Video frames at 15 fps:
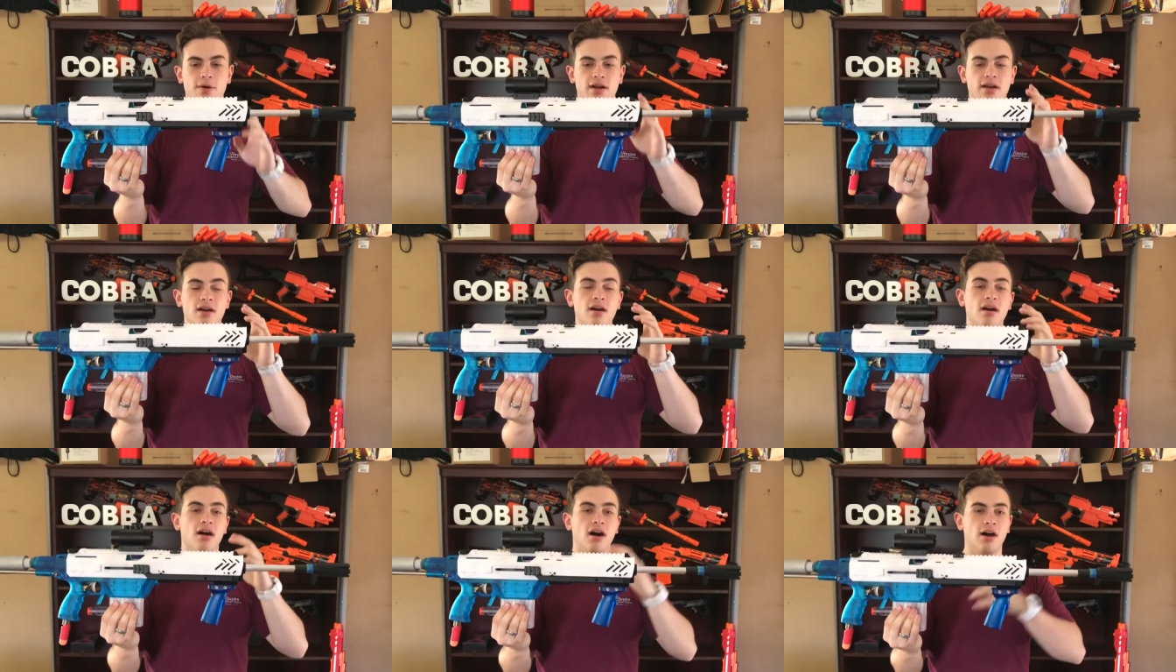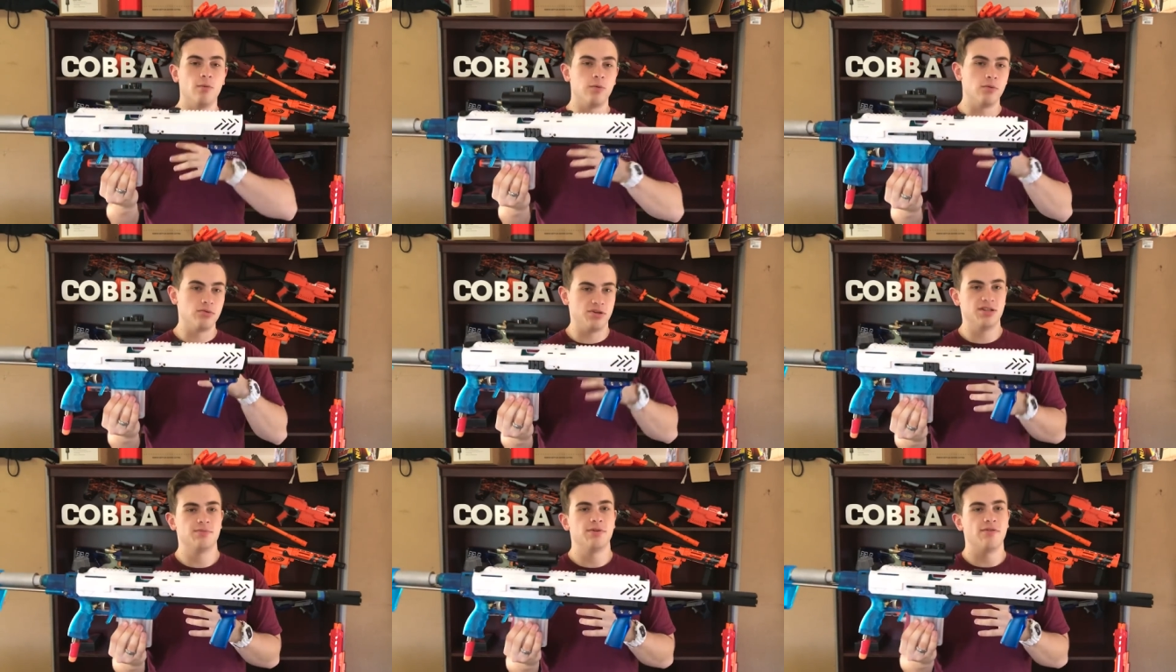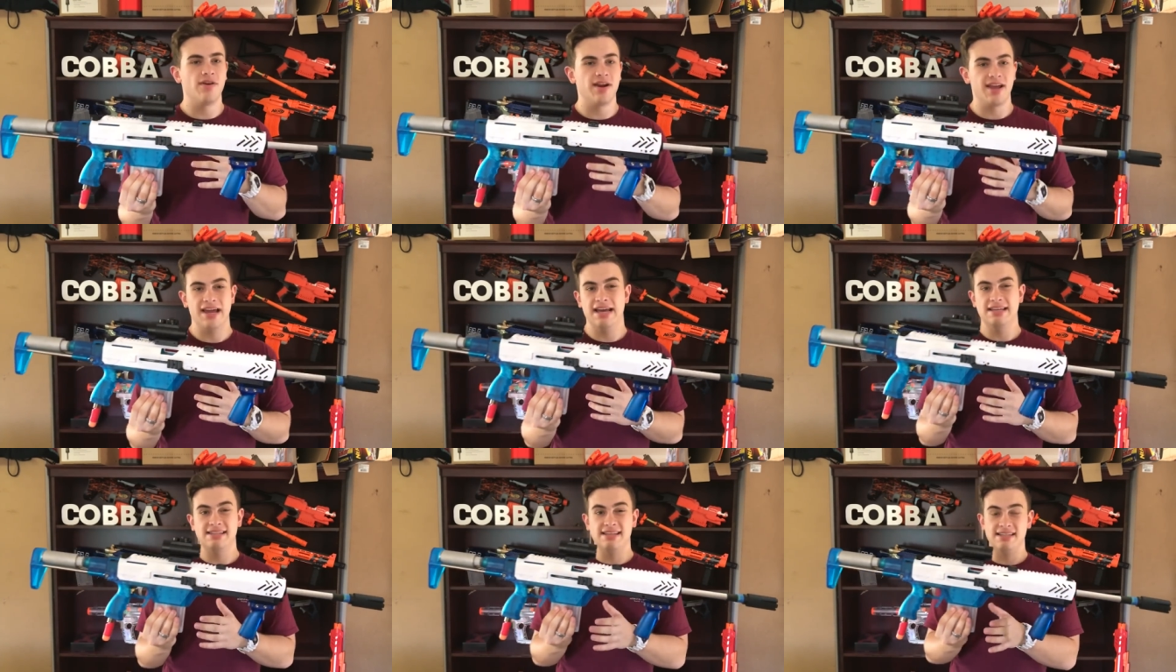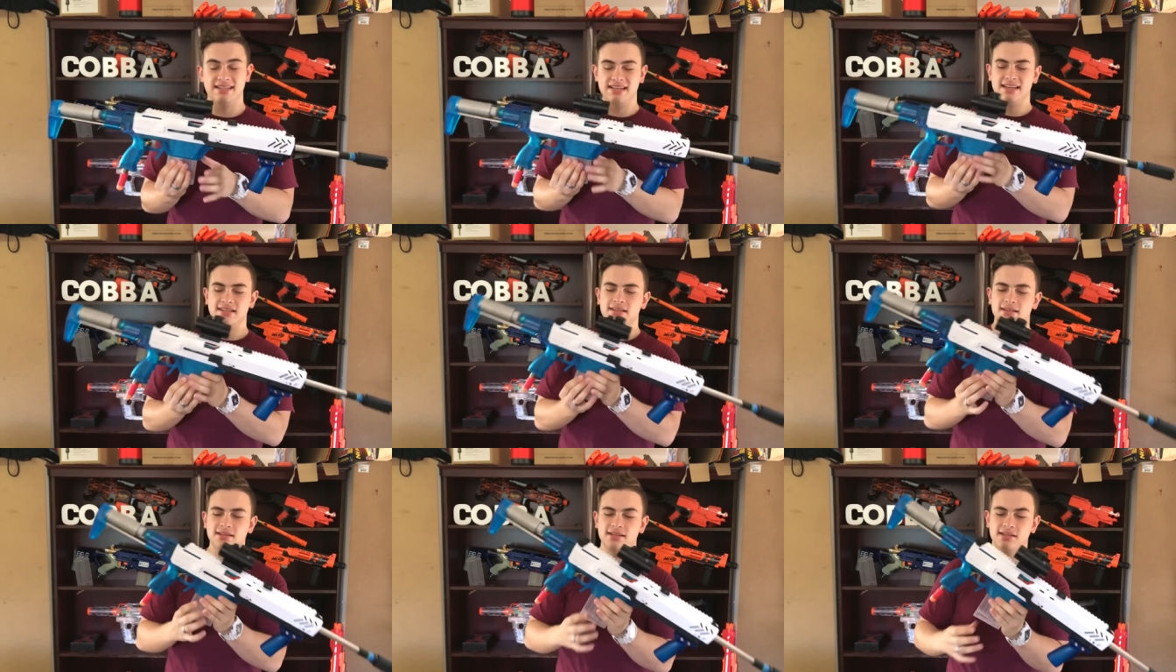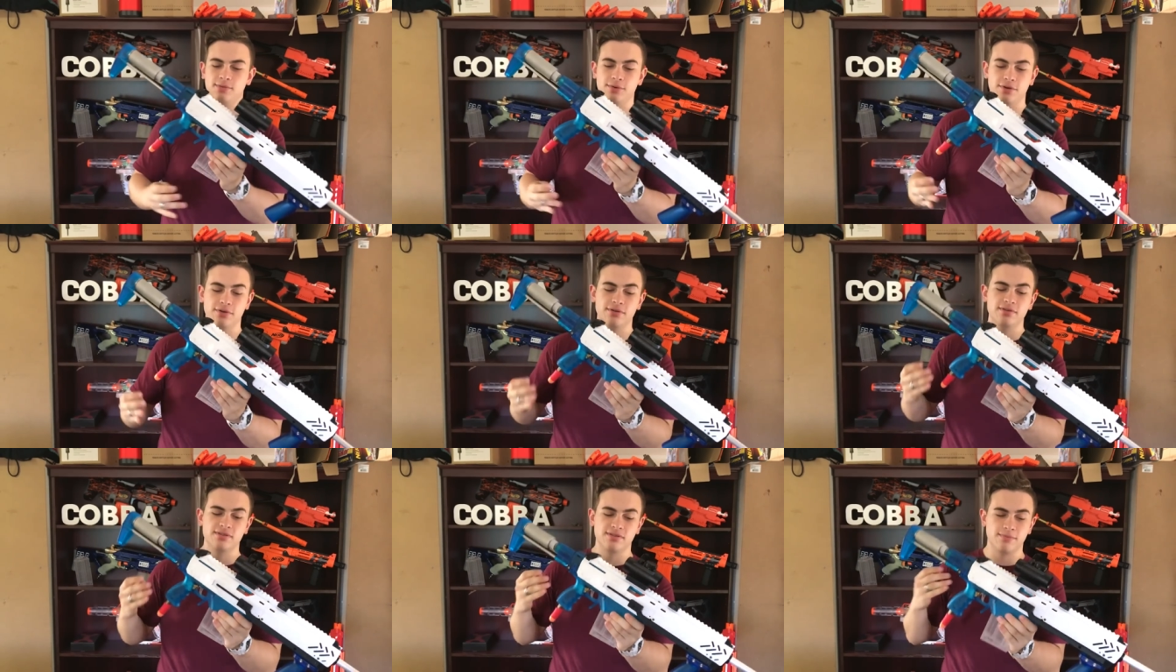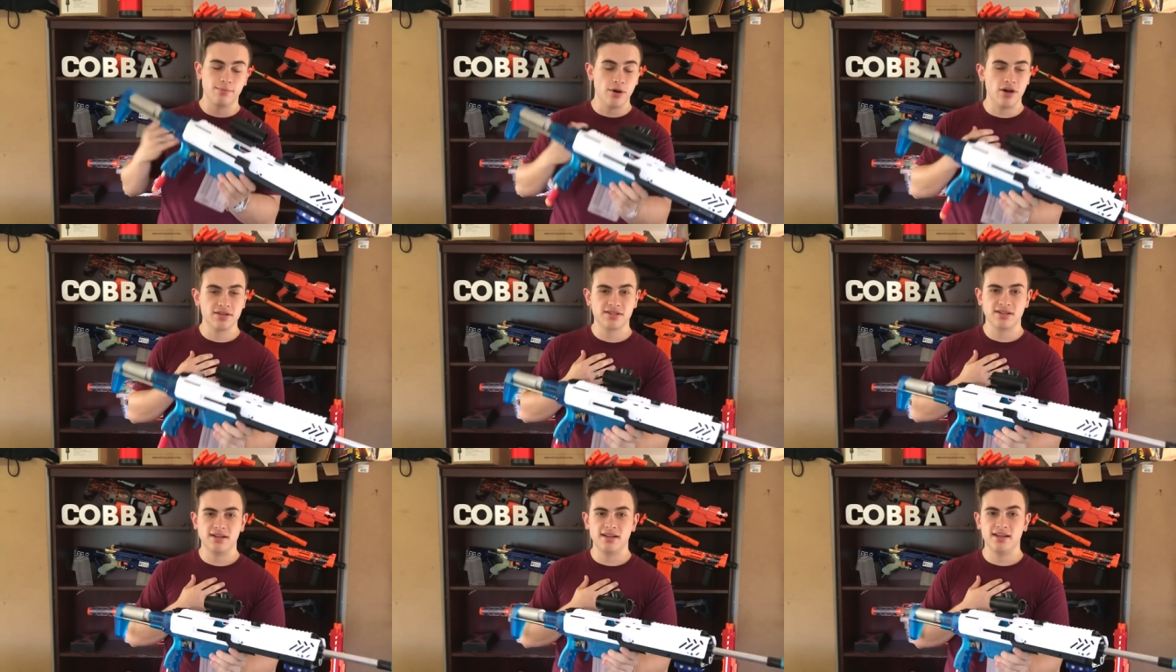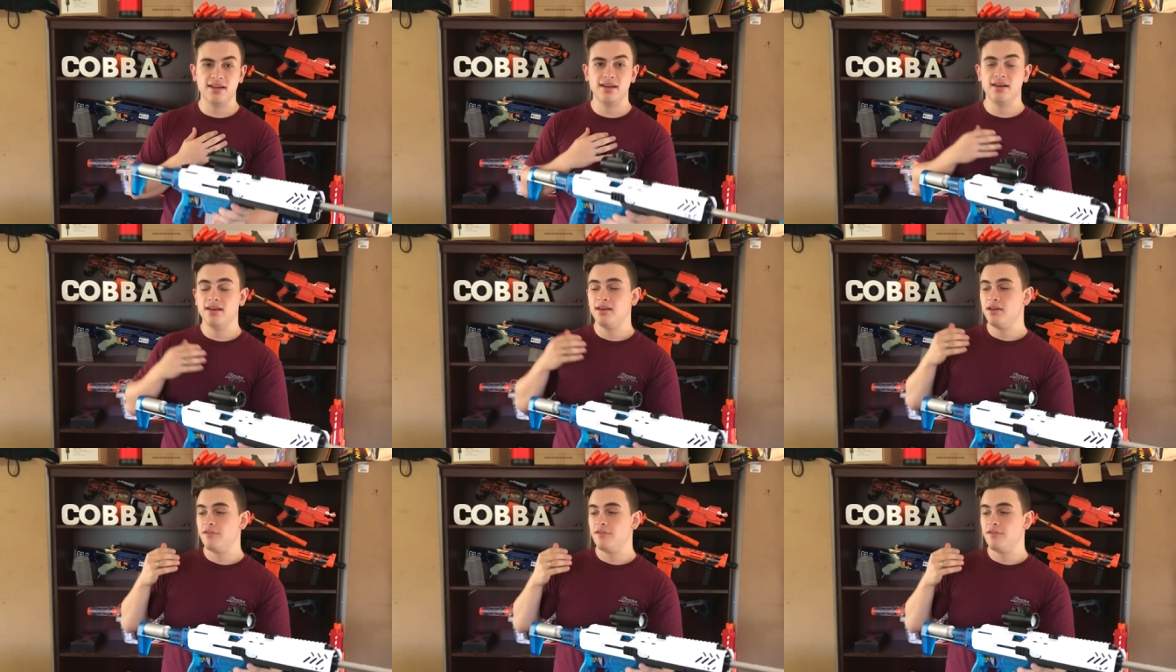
but I will just be running ACCs in this because personally,